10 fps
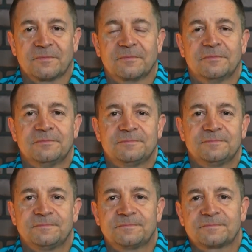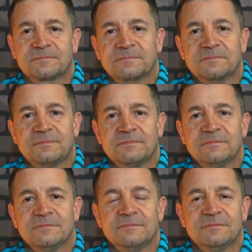
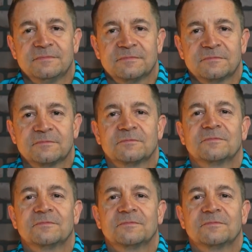No words are spoken by the person on screen.